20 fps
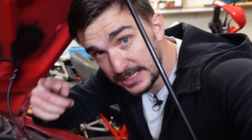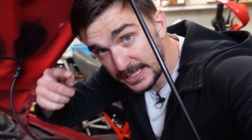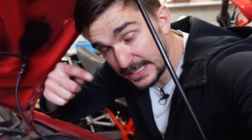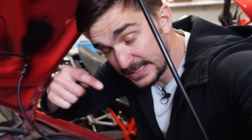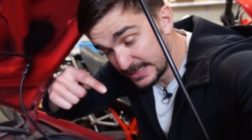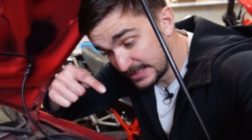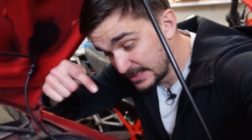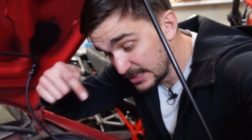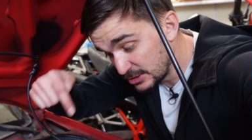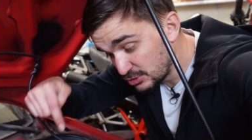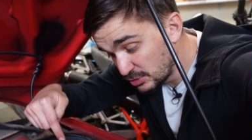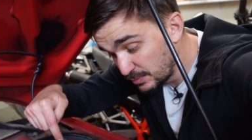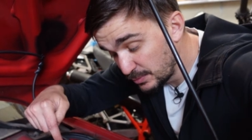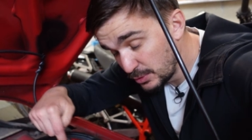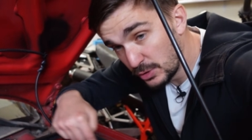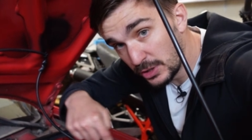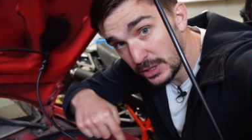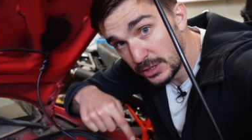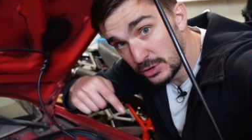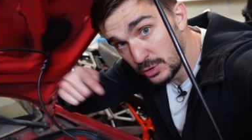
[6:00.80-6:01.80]
gets
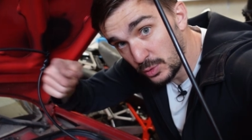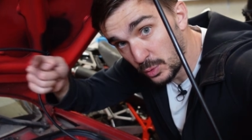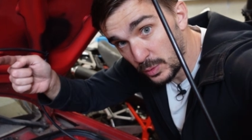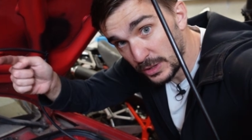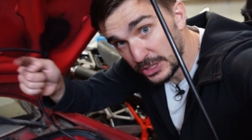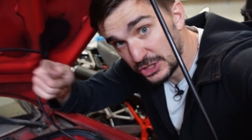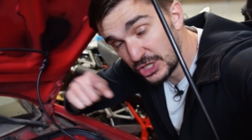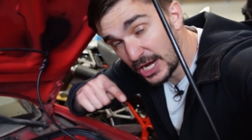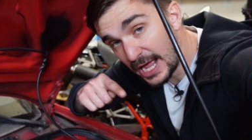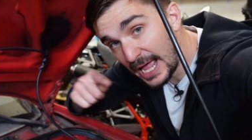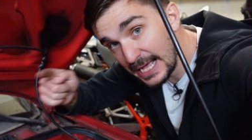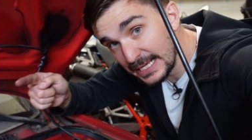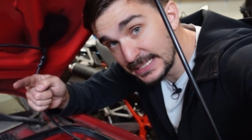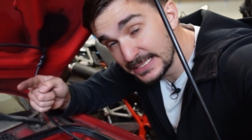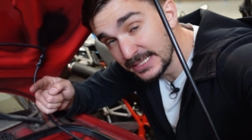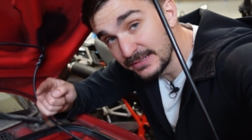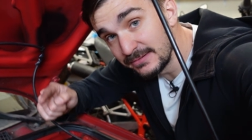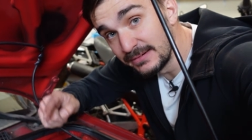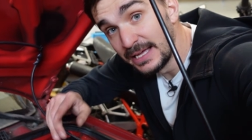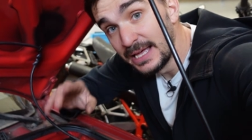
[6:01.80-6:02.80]
distributed to which
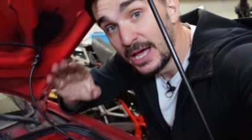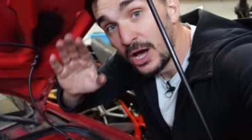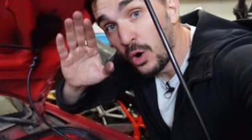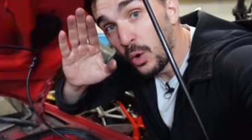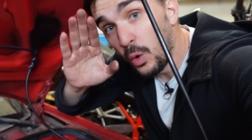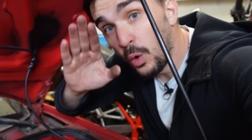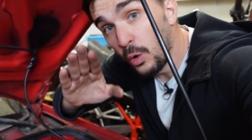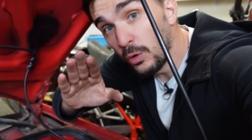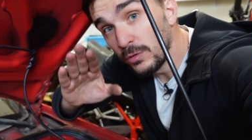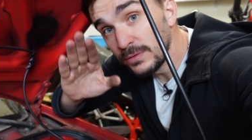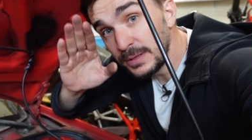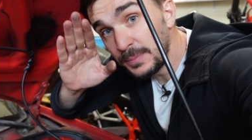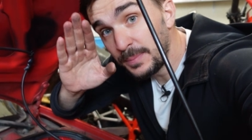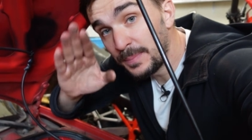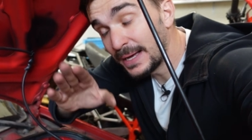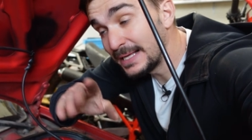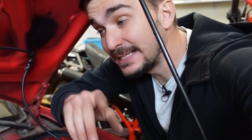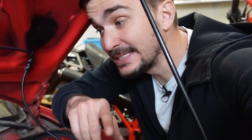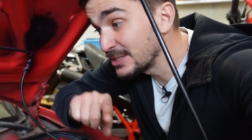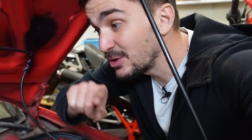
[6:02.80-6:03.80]
axle all
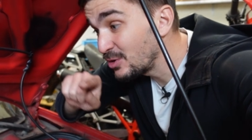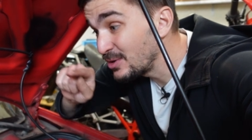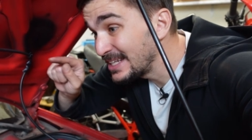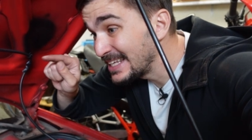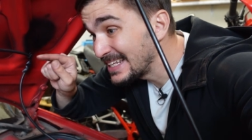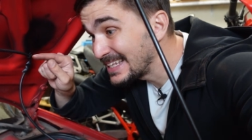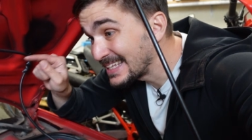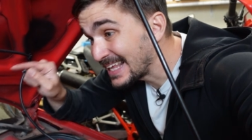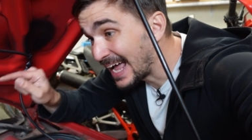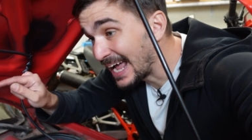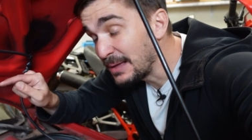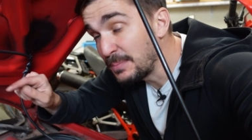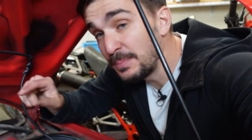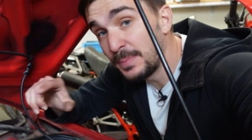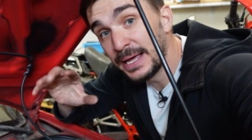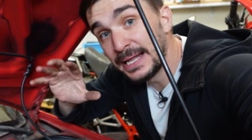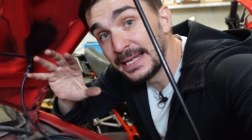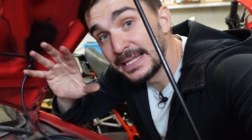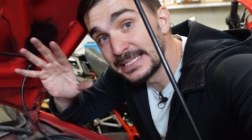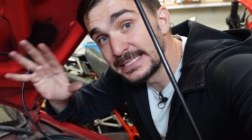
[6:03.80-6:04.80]
depends on the type
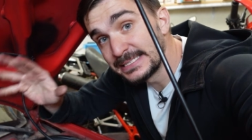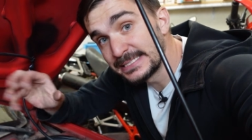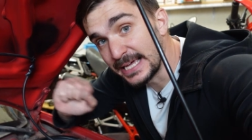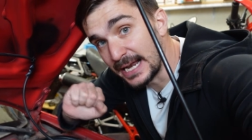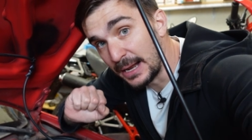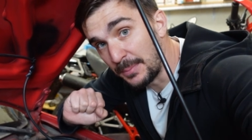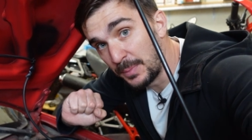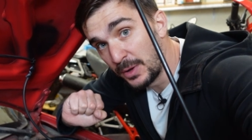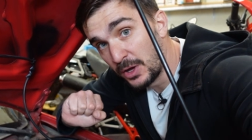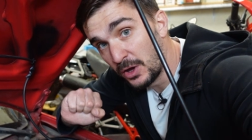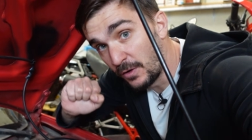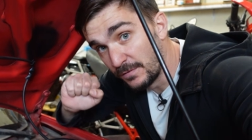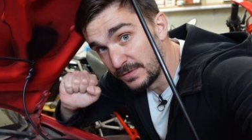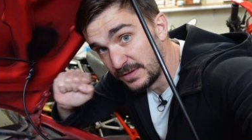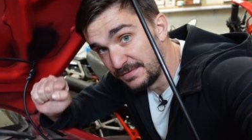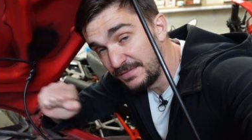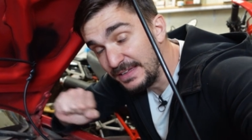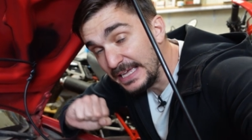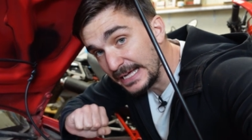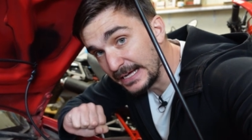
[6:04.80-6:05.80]
and the setup of
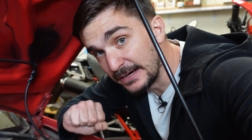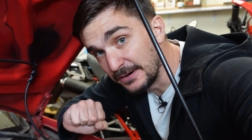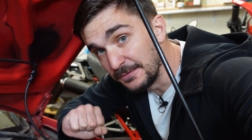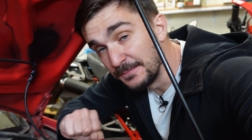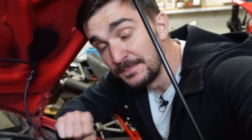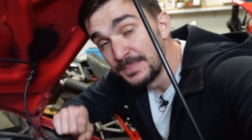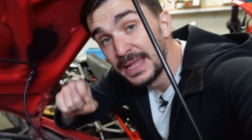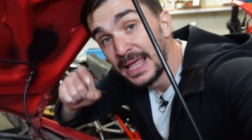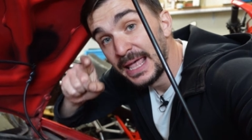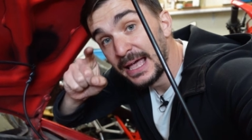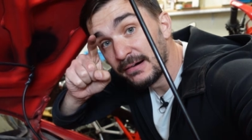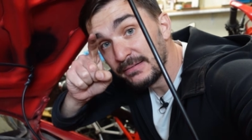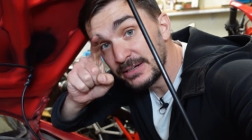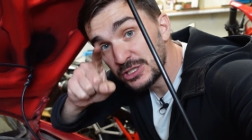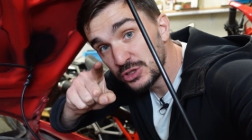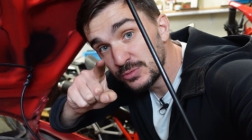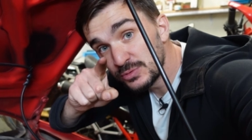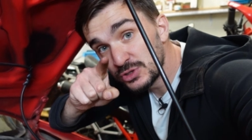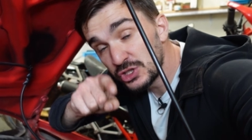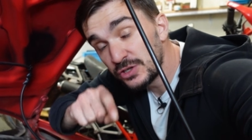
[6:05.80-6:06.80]
the vehicle.
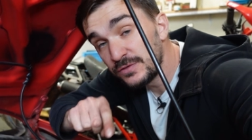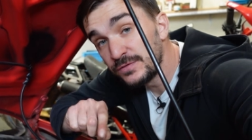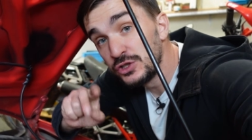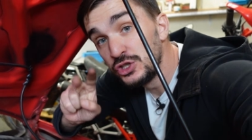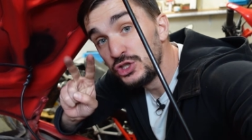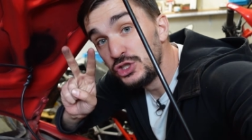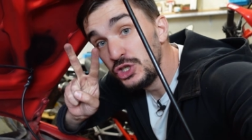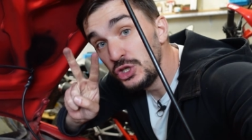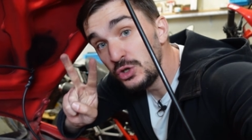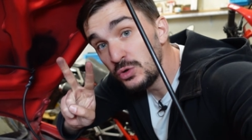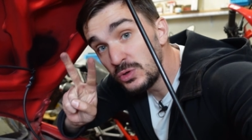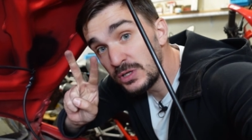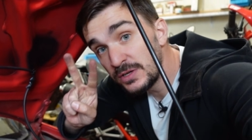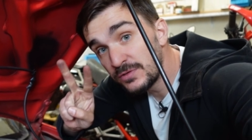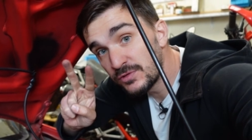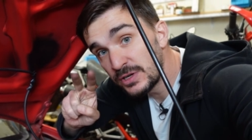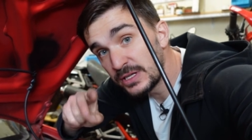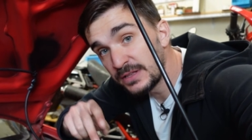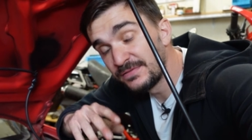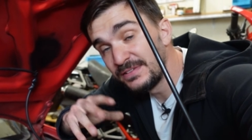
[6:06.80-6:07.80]
Let's observe two
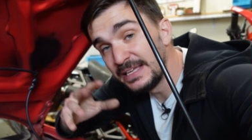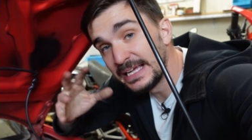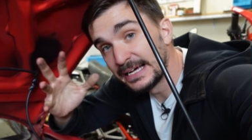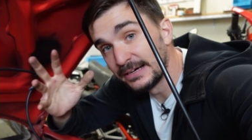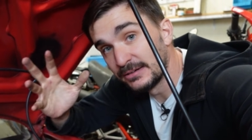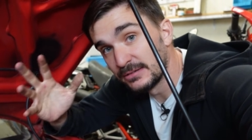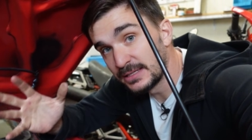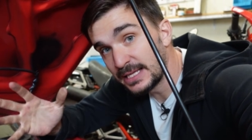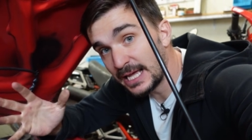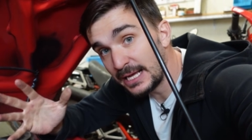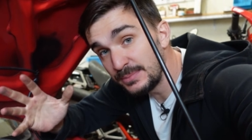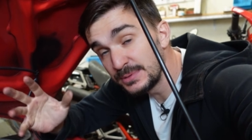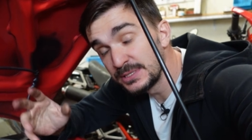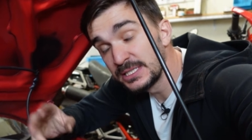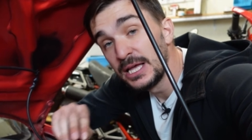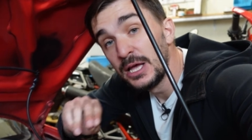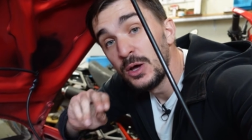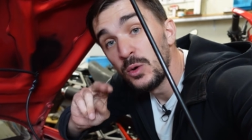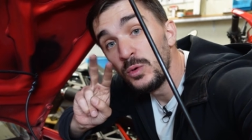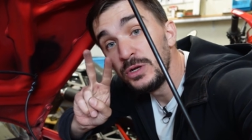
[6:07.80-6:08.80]
different vehicle types
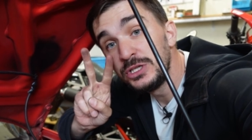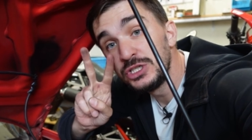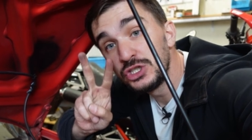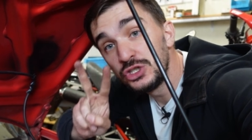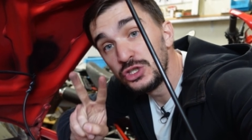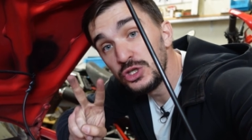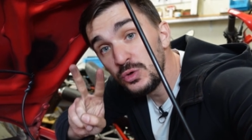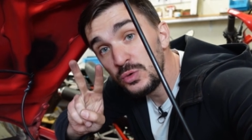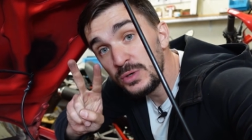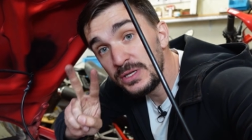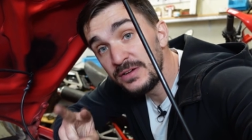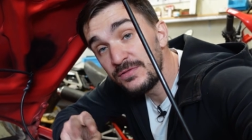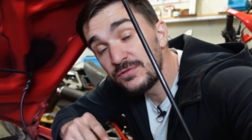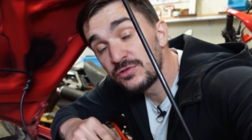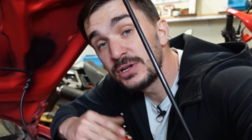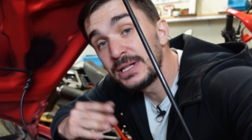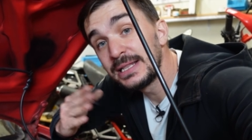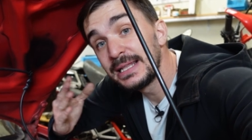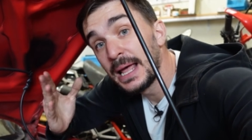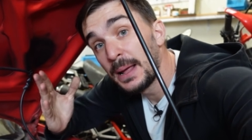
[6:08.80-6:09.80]
with two
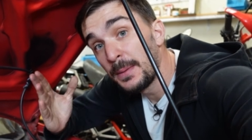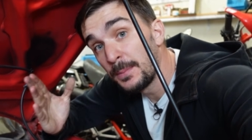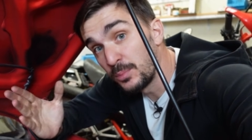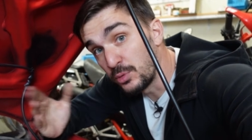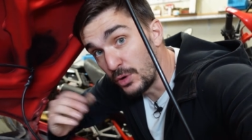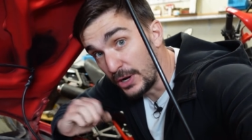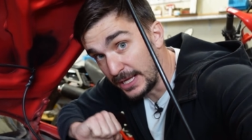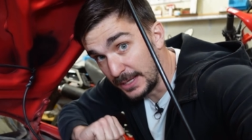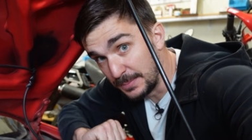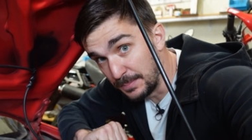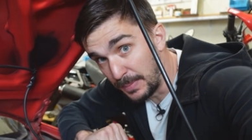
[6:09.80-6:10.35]
different brake